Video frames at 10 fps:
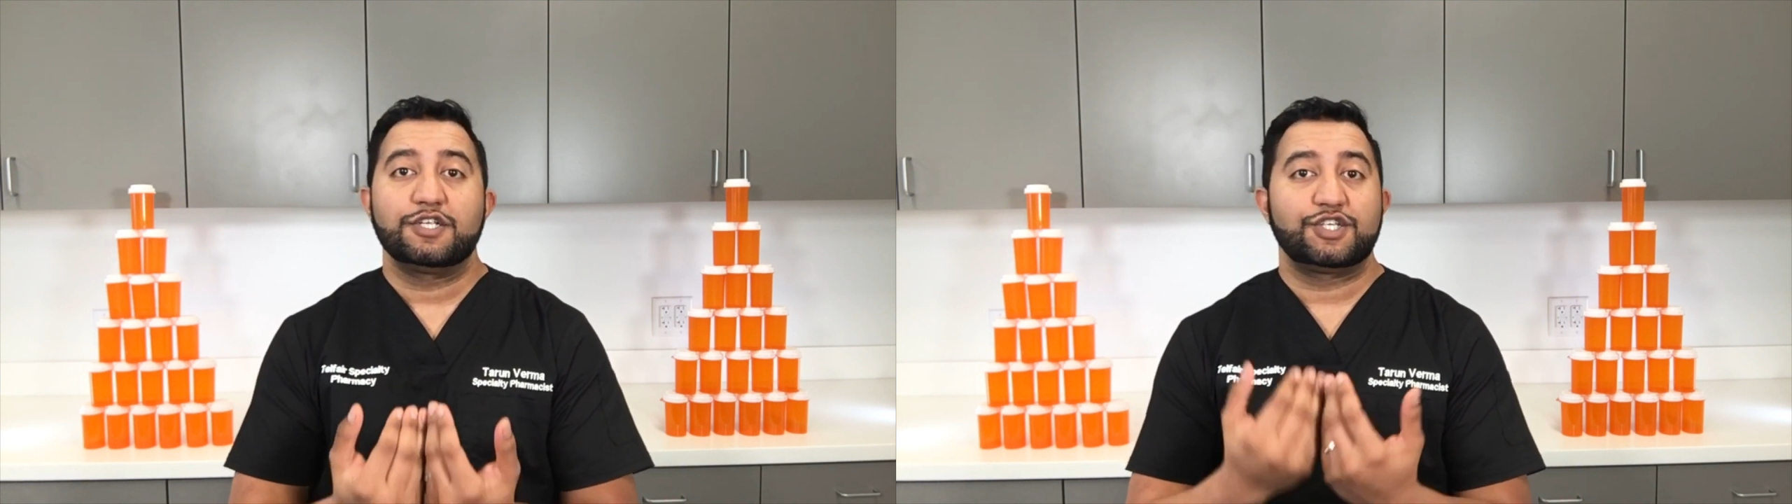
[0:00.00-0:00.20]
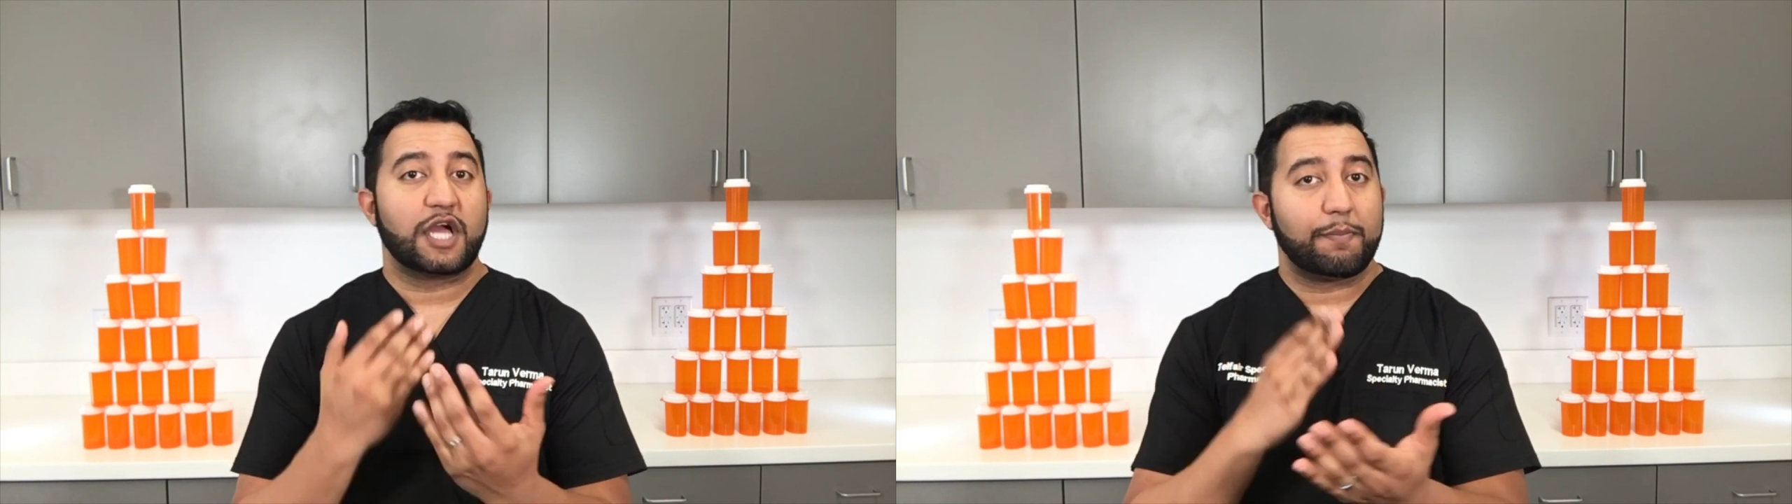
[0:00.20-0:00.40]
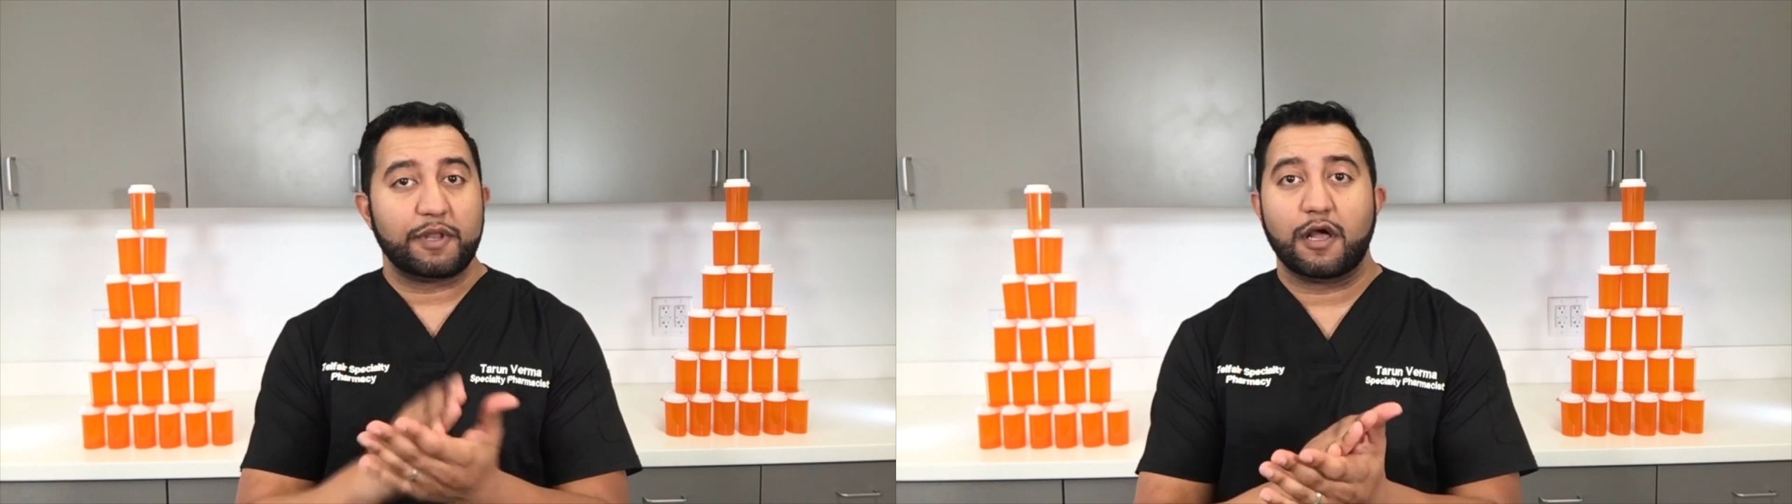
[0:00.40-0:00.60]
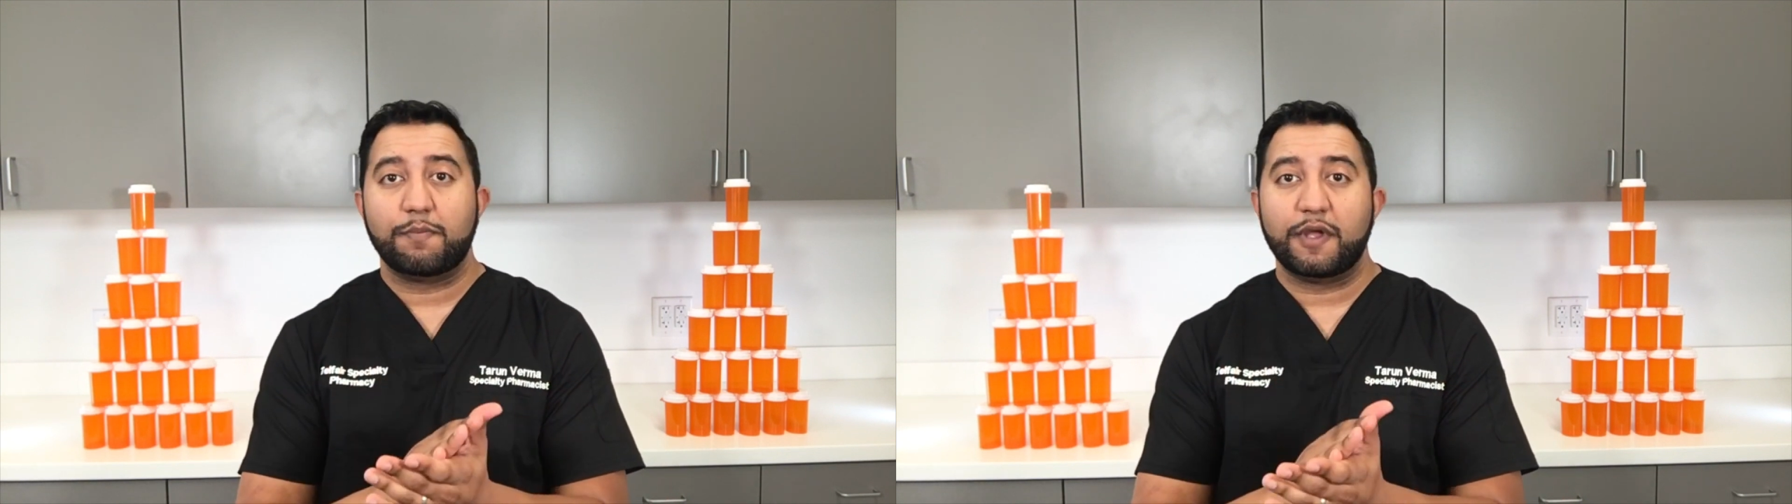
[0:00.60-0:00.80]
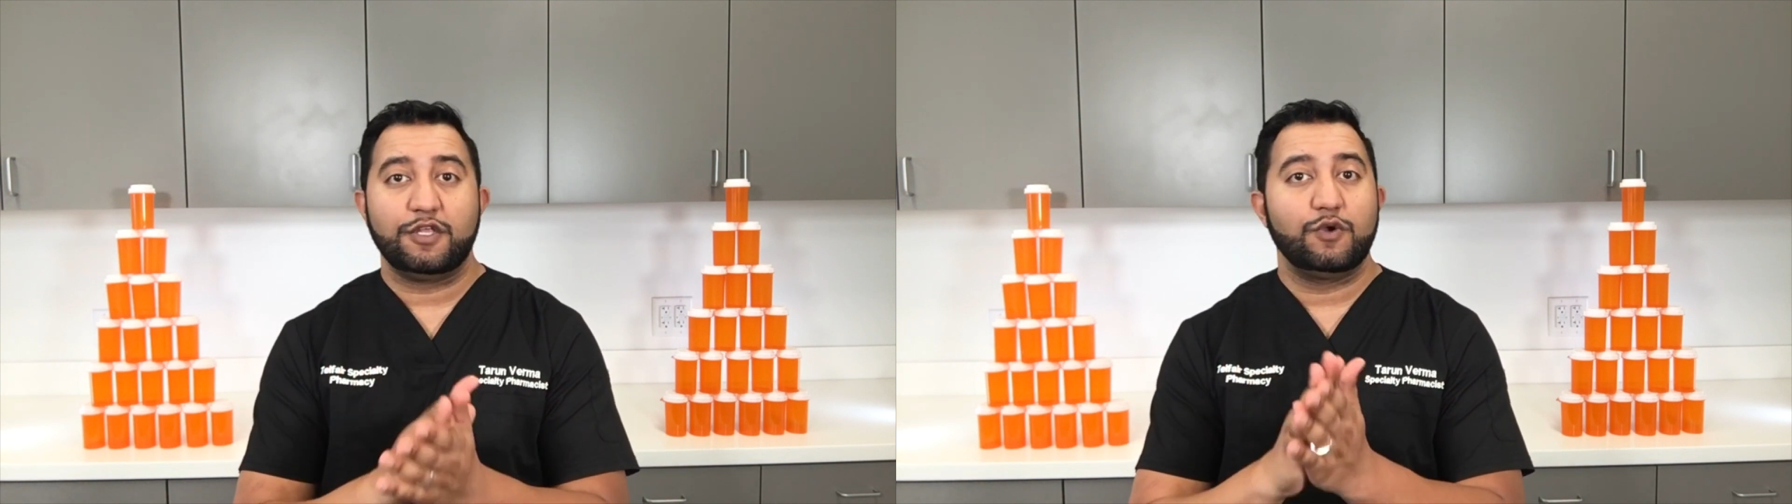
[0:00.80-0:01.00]
chop it
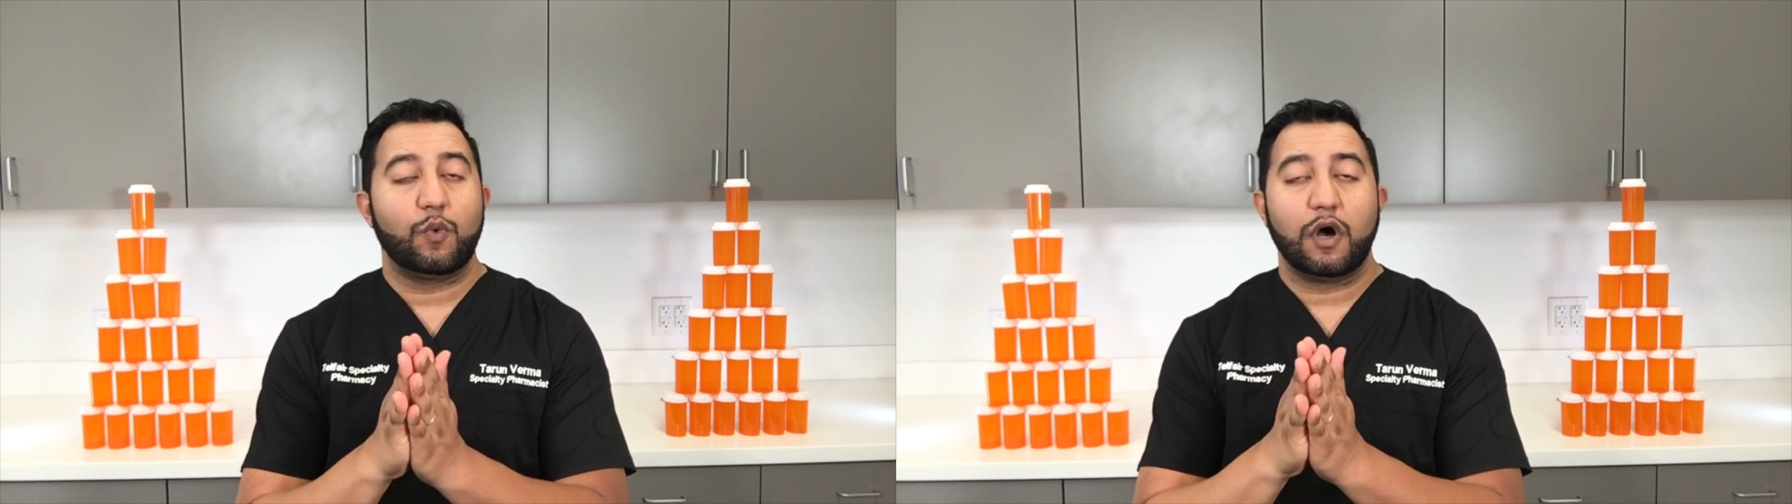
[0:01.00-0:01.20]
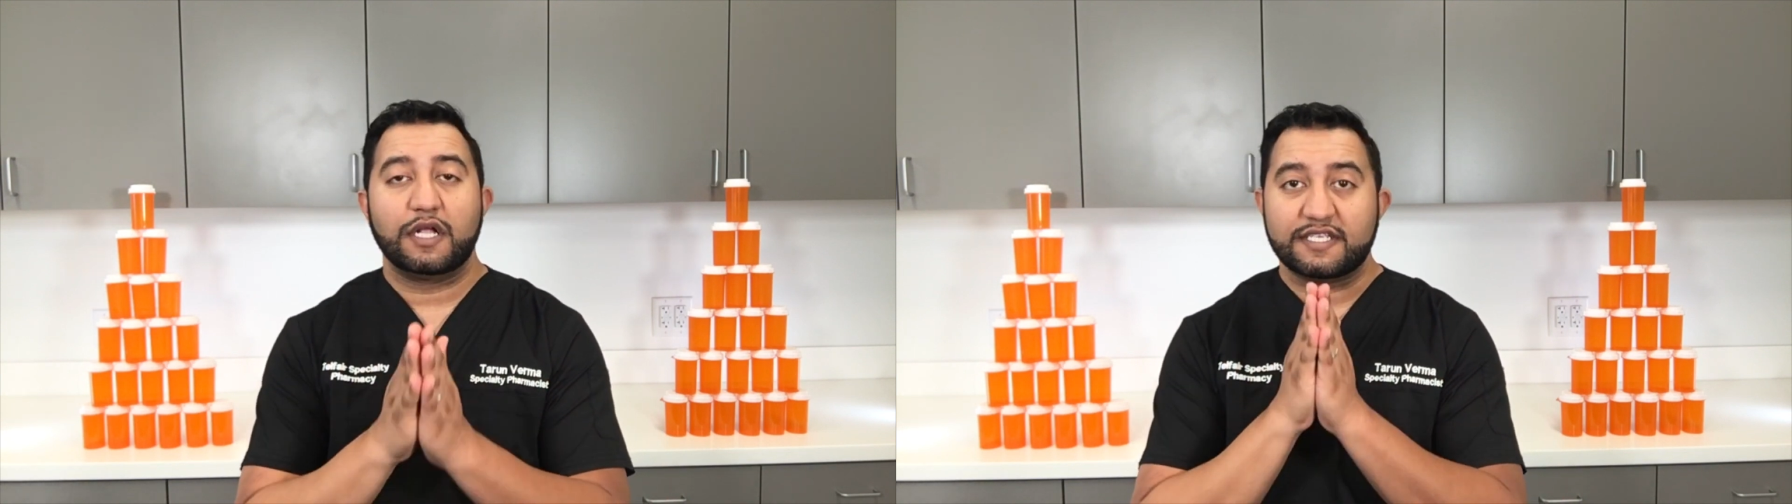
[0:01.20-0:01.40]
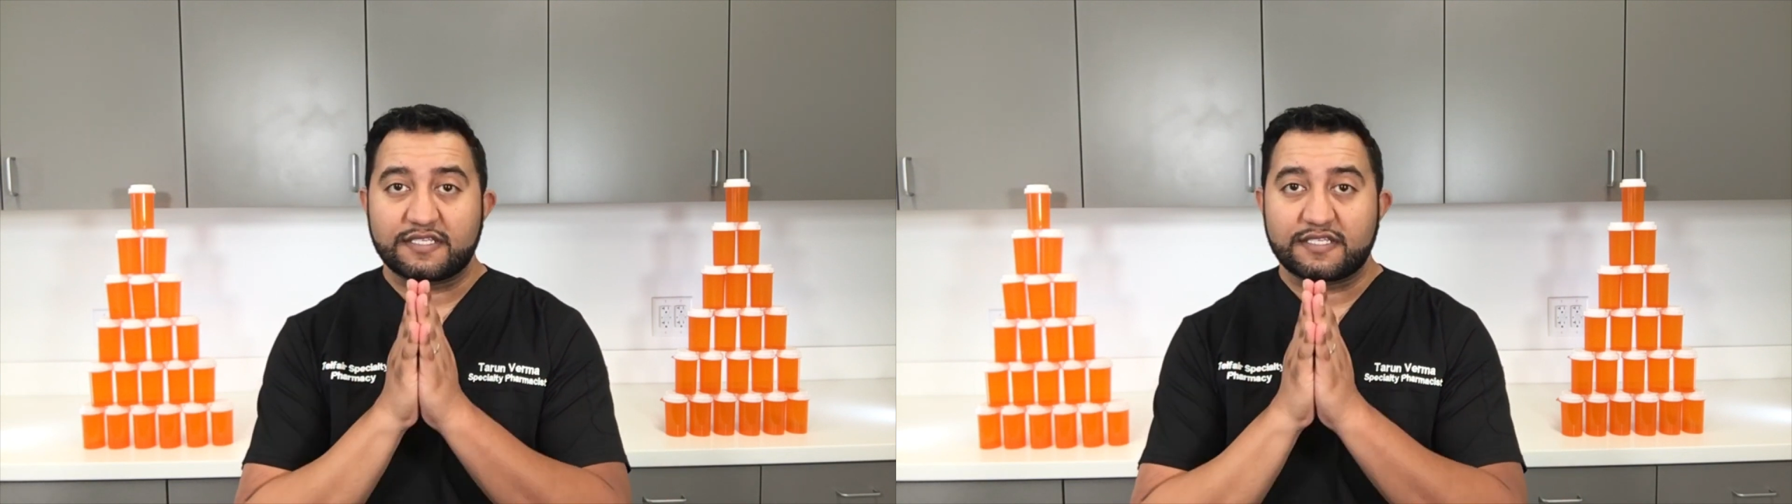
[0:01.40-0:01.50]
up and you want